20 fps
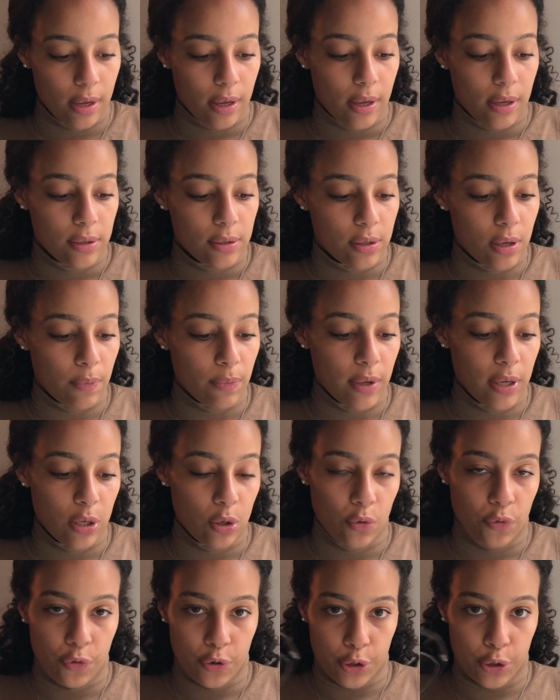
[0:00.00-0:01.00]
something
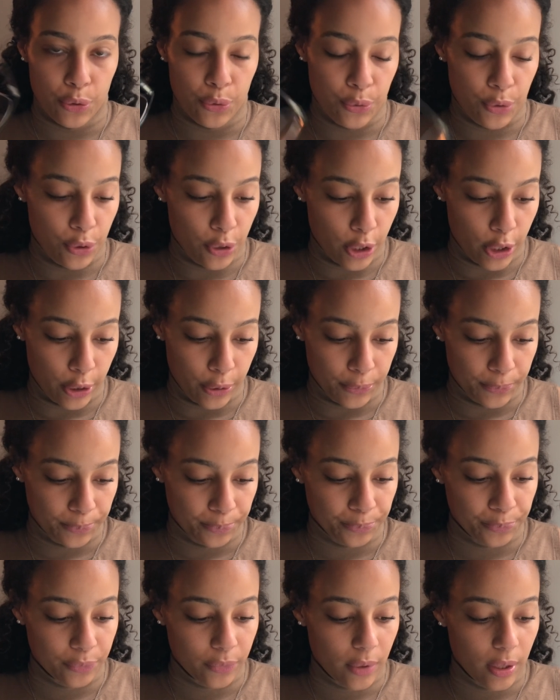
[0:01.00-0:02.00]
new for you to know.
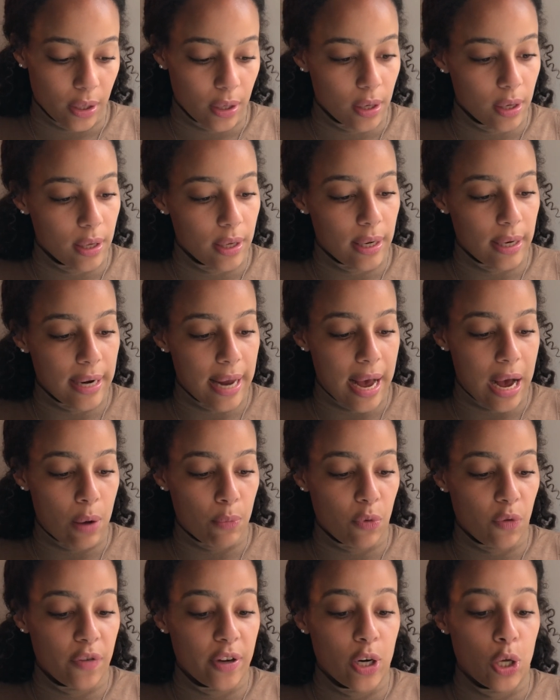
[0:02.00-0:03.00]
Now
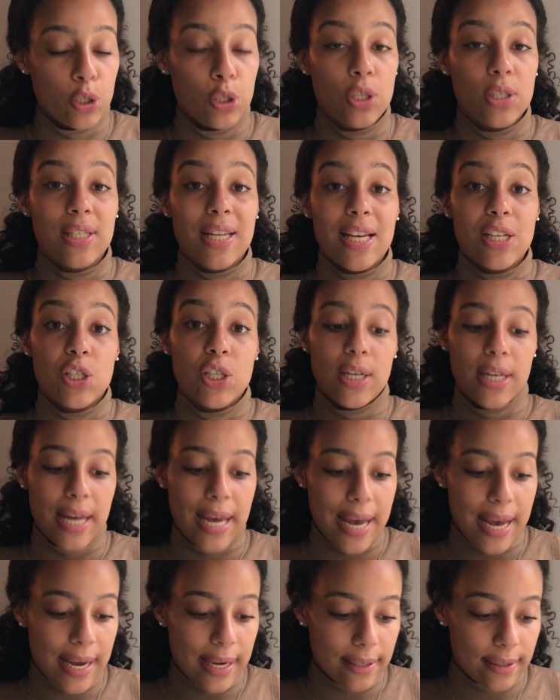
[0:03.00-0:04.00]
moving on to section
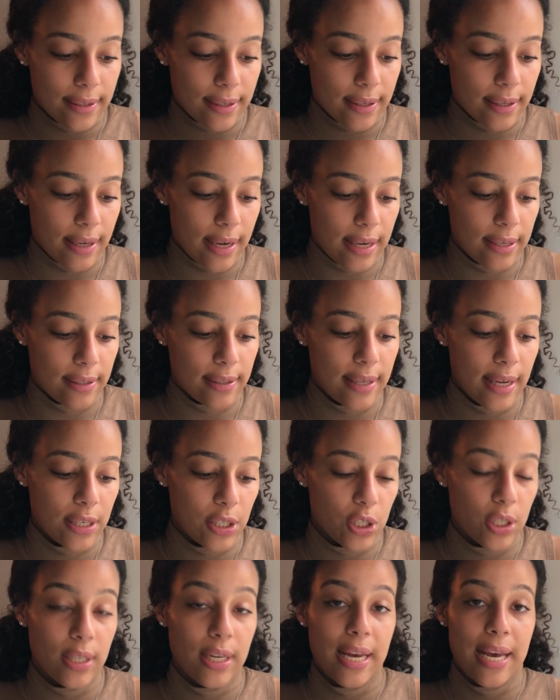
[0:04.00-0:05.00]
8, and
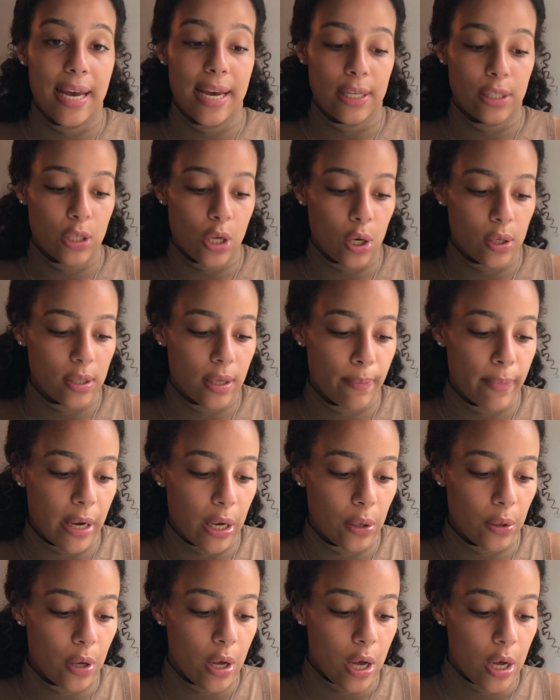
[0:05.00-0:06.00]
section 8 talks
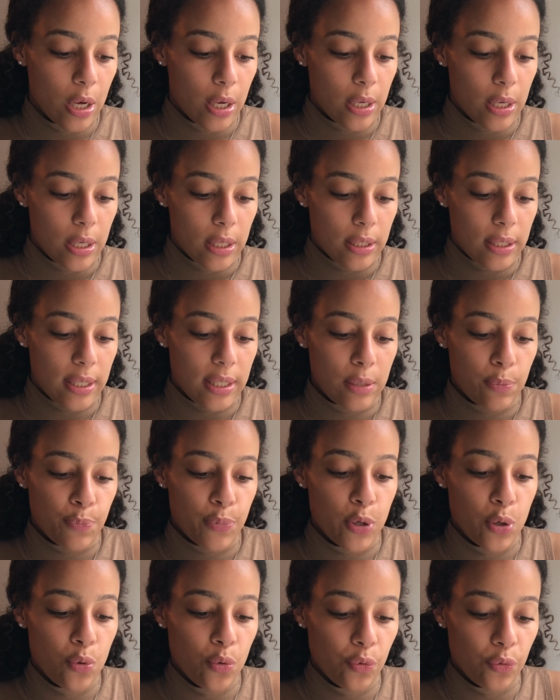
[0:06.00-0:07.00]
about
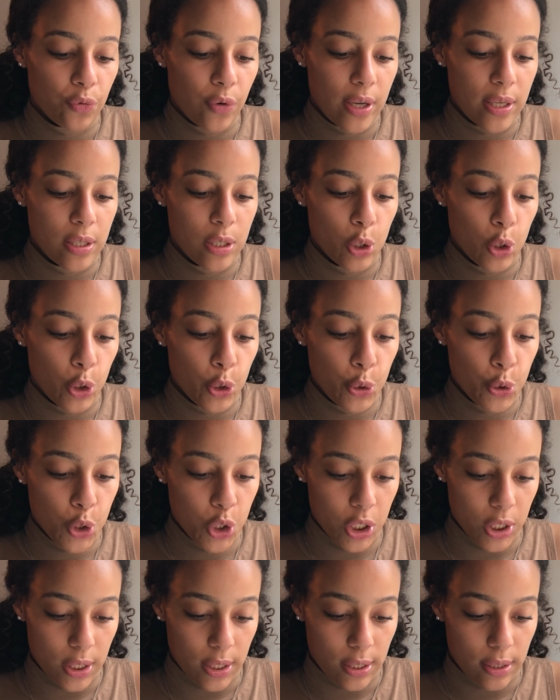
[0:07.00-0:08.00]
dispute
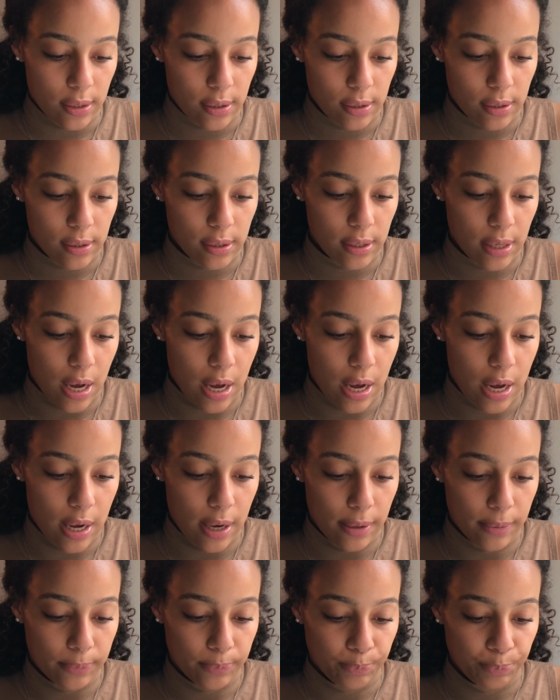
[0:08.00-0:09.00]
resolutions.
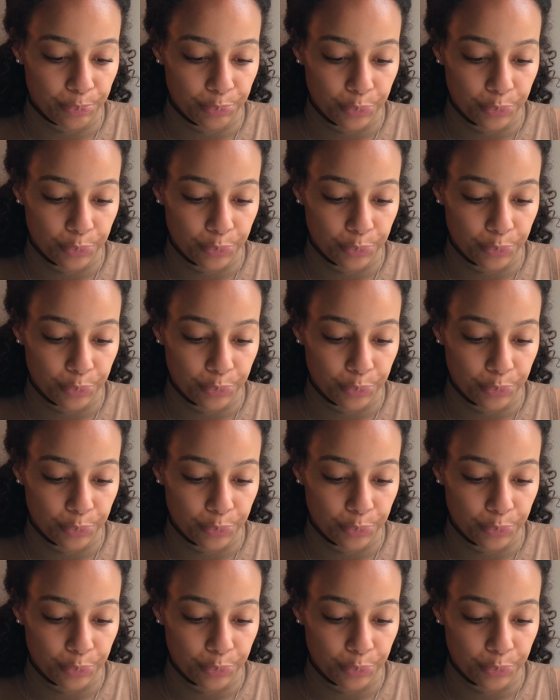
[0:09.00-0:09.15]
And